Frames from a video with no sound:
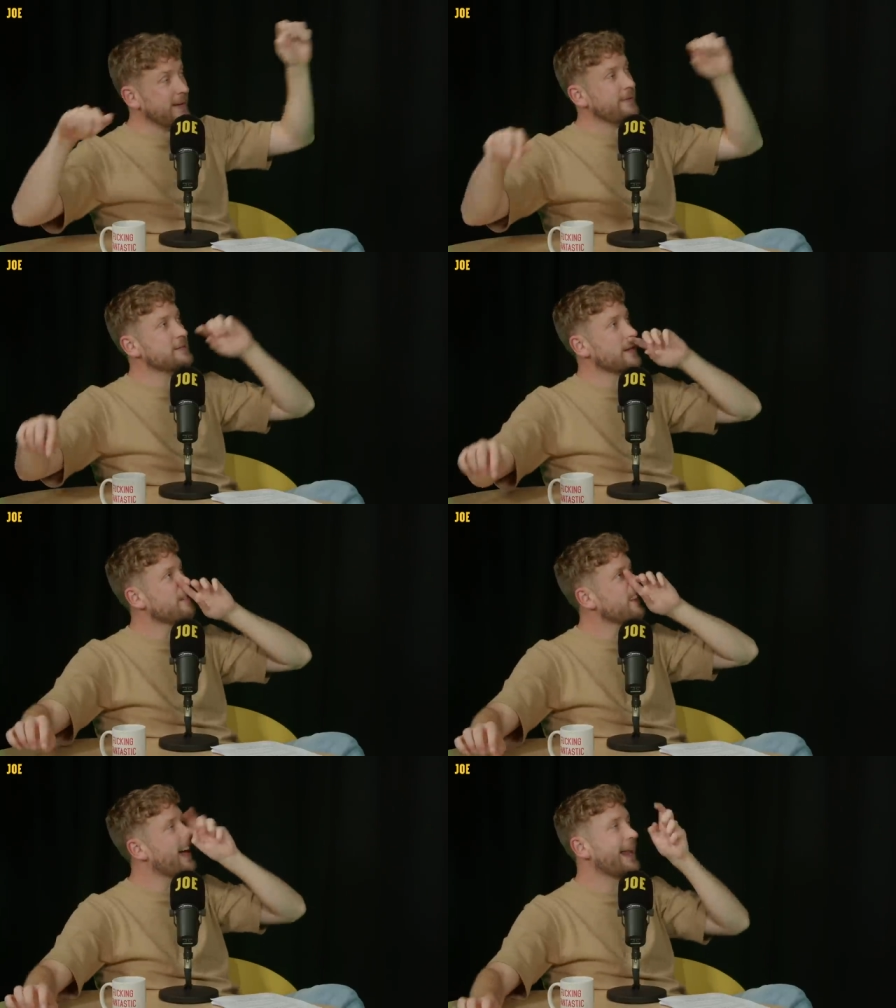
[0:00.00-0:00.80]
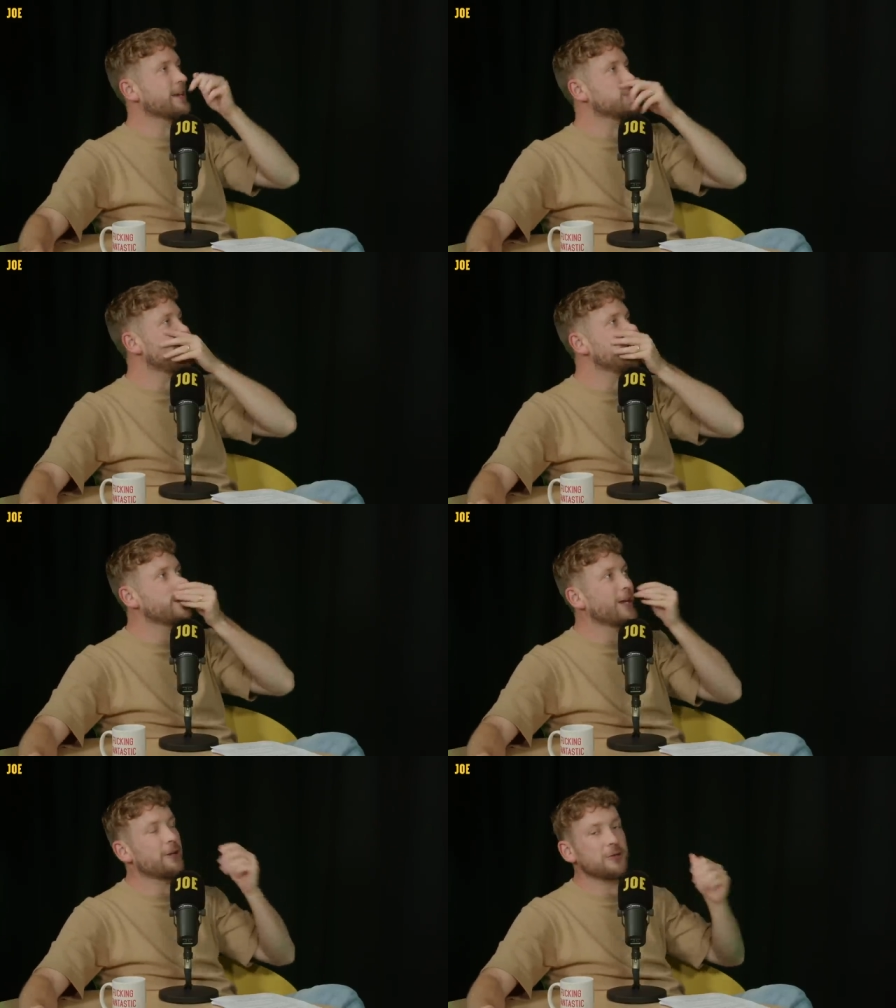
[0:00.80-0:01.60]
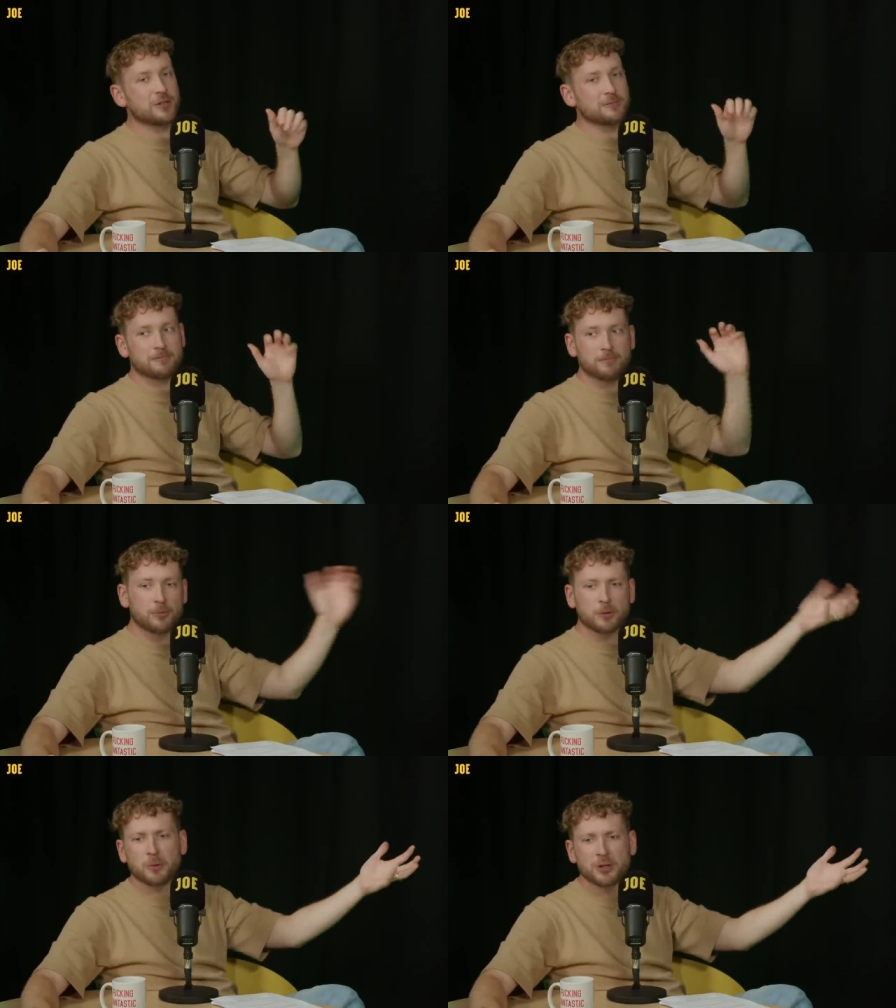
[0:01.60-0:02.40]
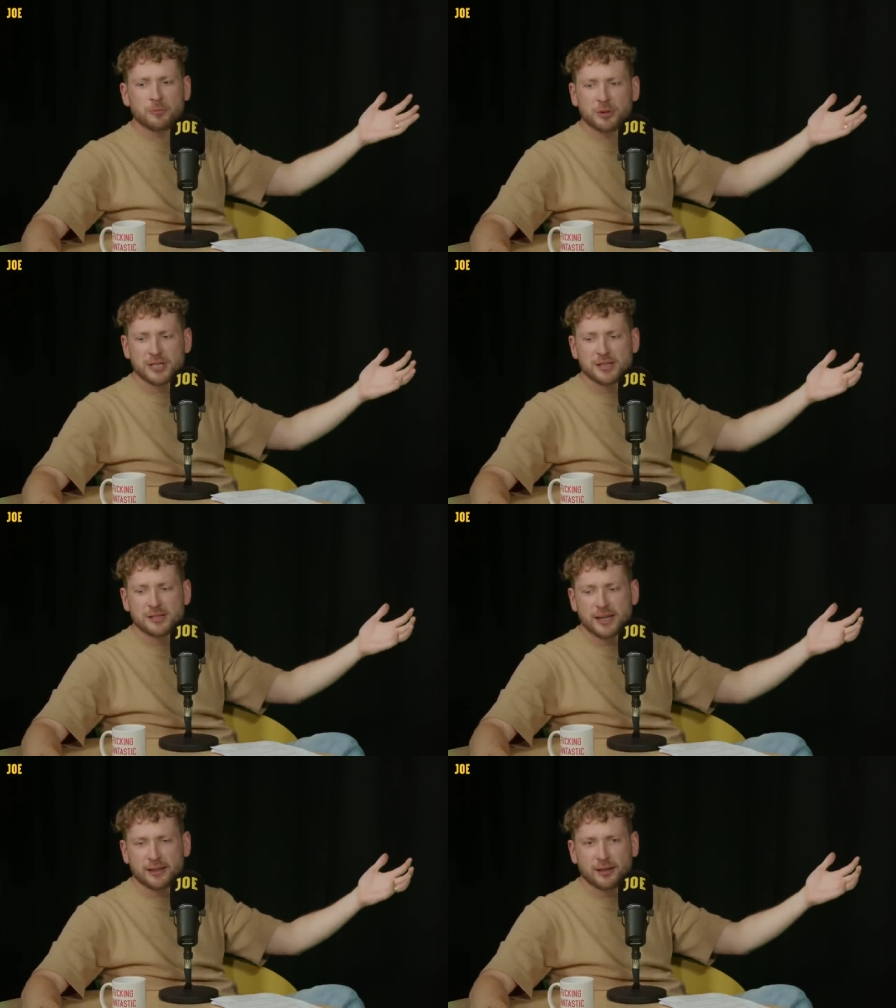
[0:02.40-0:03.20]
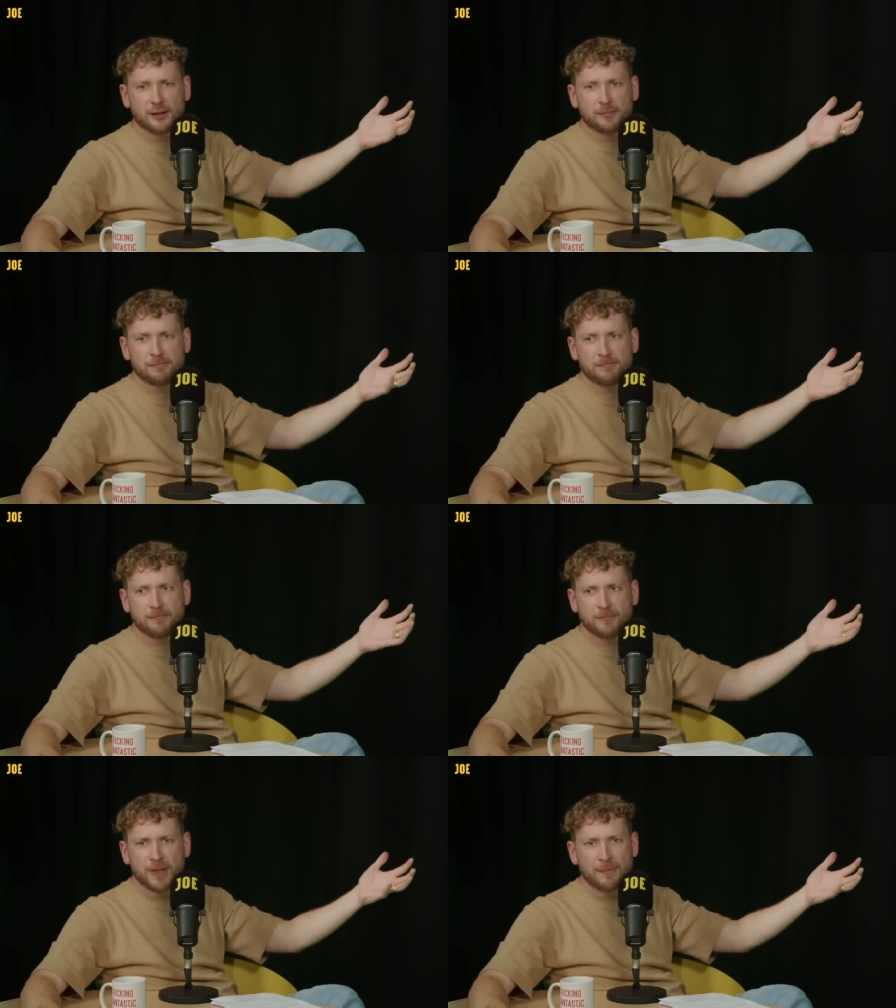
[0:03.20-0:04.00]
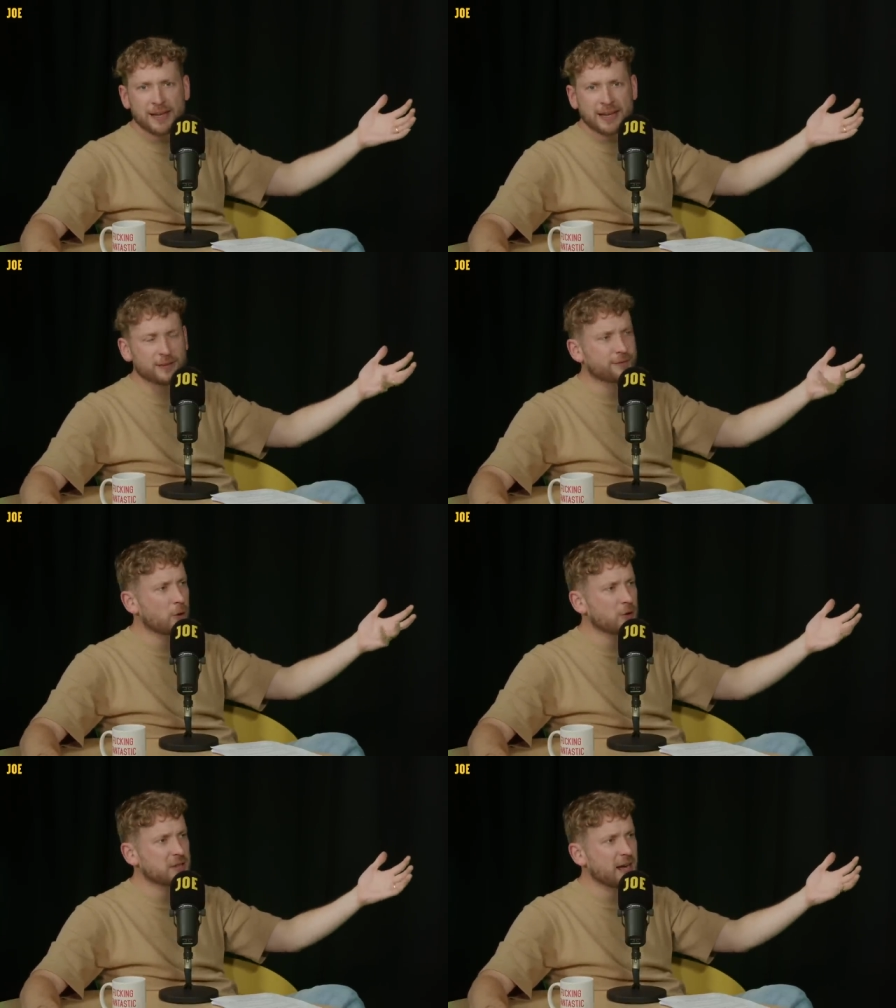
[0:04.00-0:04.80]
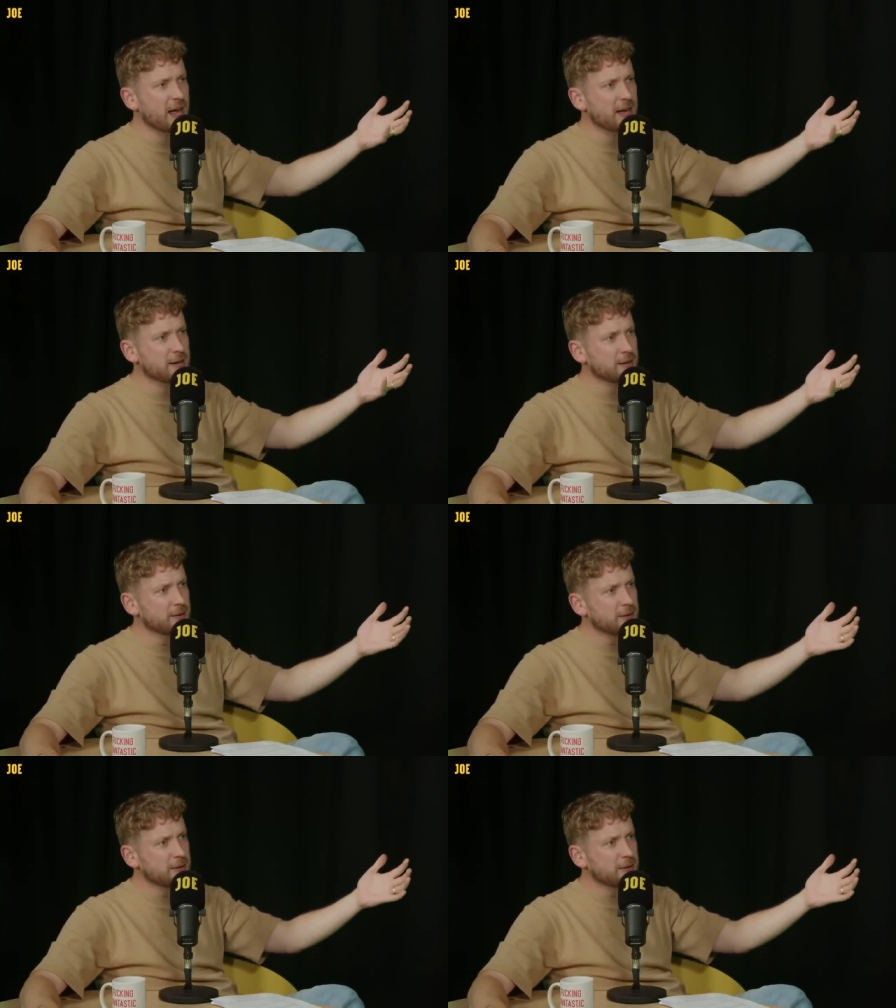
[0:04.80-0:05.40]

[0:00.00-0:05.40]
In the same way that Alex Jones goes, what's his thing? They're making the frogs gay.